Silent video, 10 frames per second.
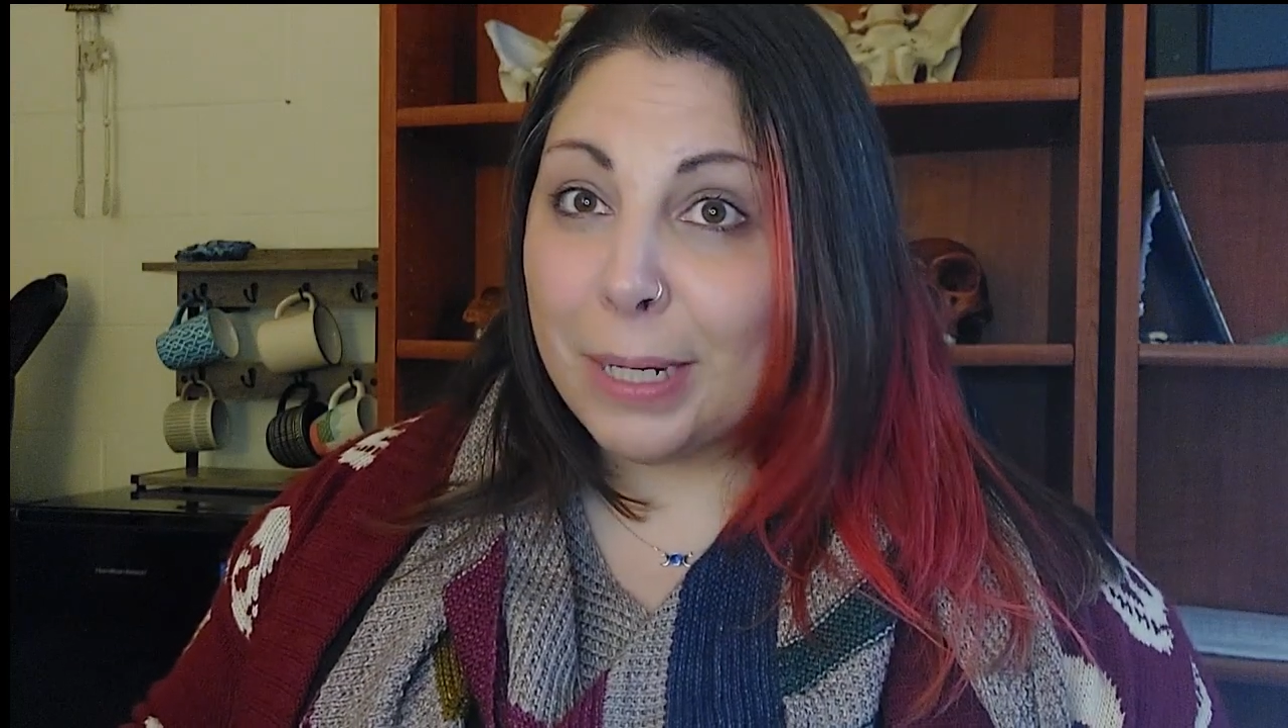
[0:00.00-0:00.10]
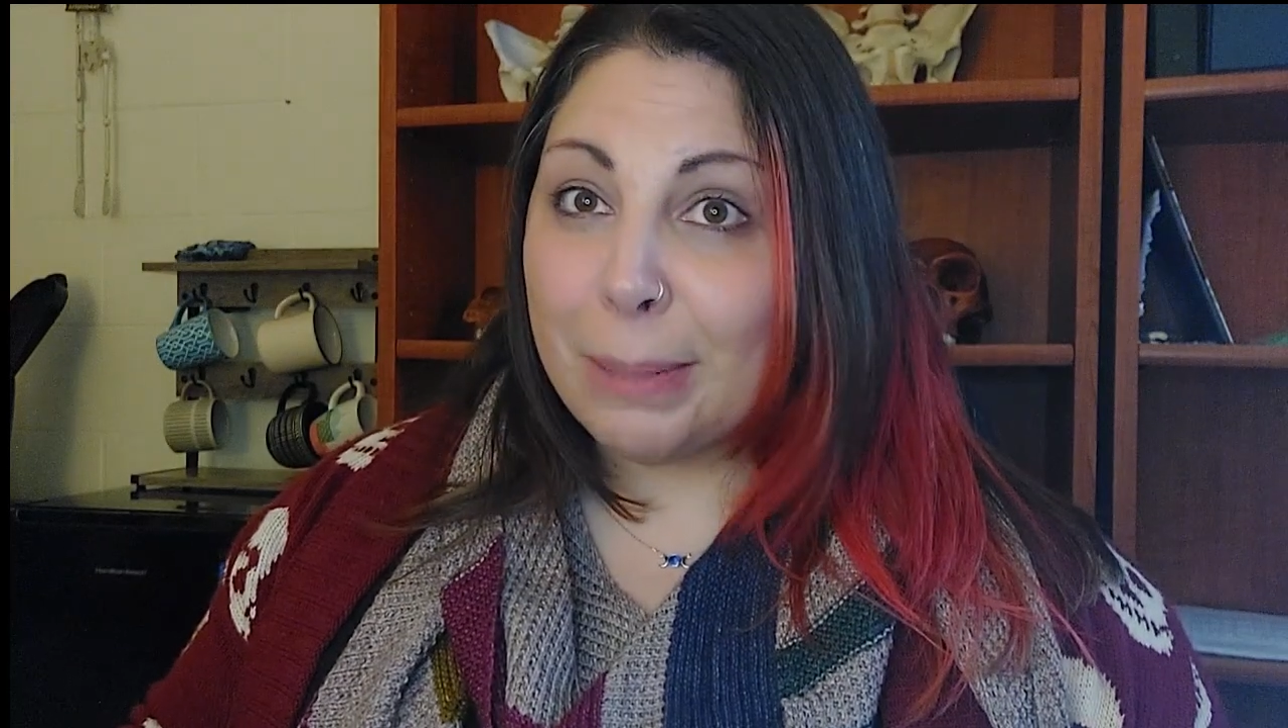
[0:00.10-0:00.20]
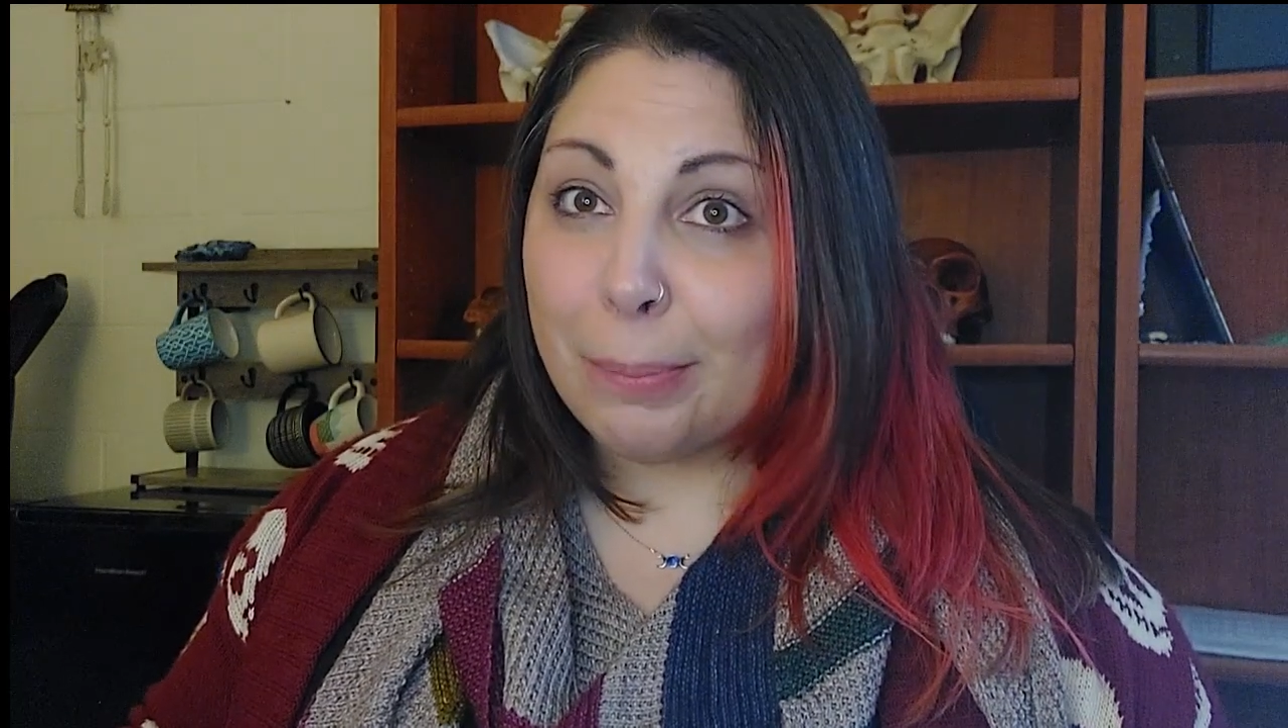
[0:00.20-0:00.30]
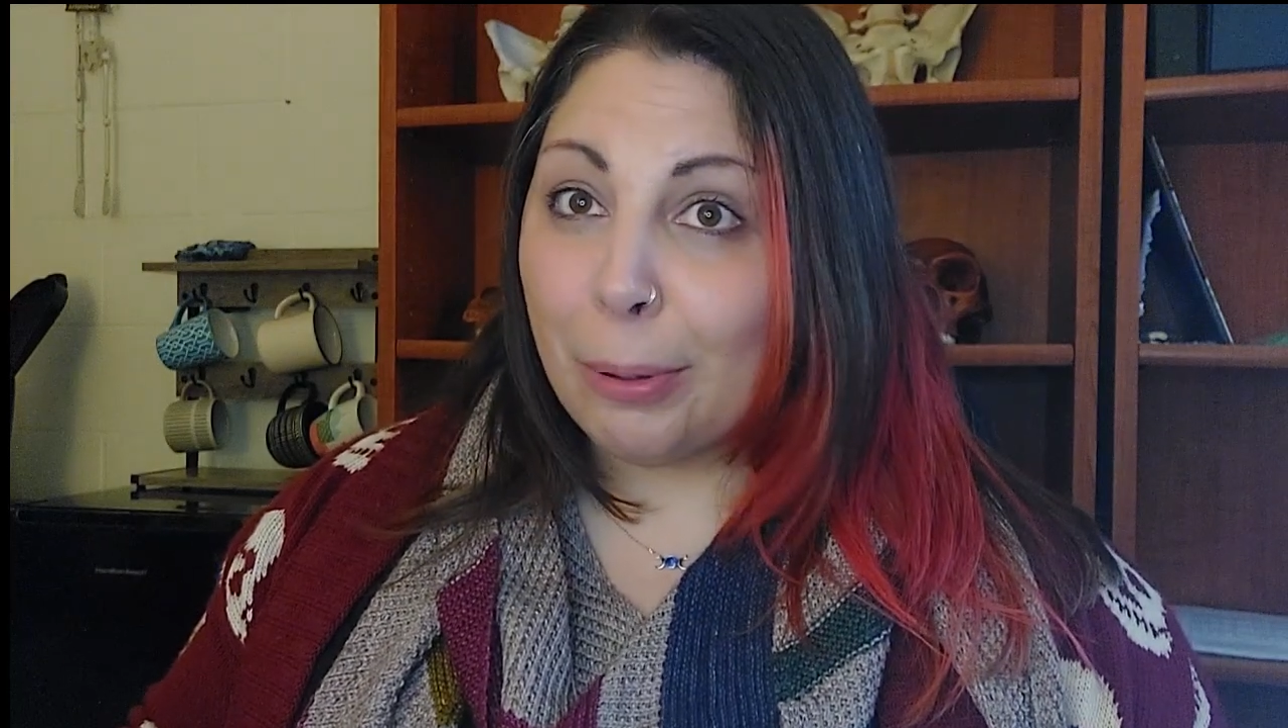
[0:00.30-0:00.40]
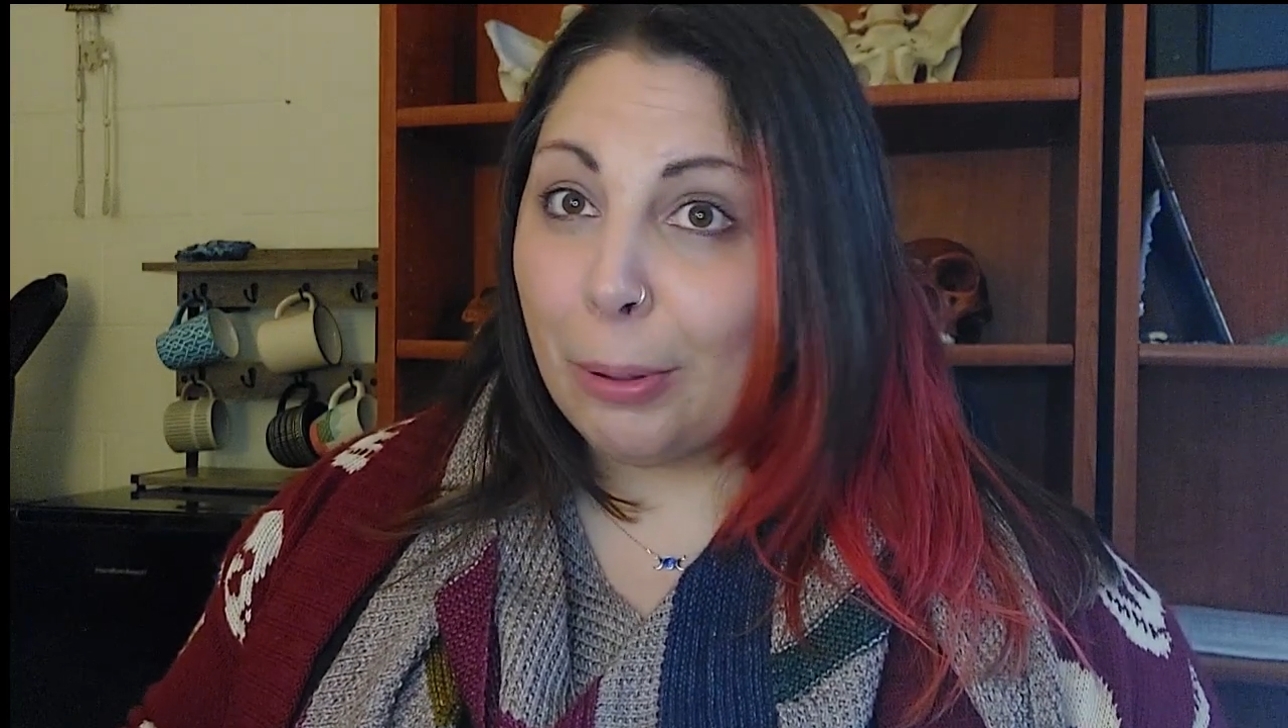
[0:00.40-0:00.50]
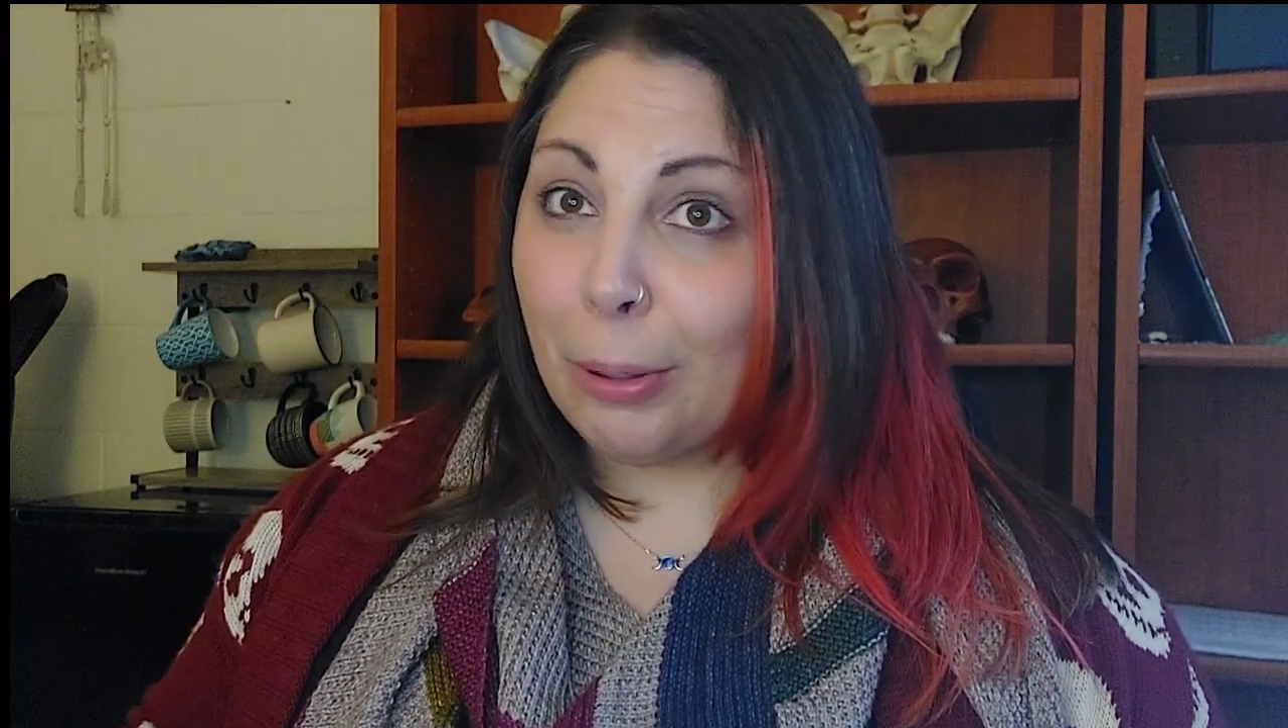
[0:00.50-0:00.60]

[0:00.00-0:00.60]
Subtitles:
people,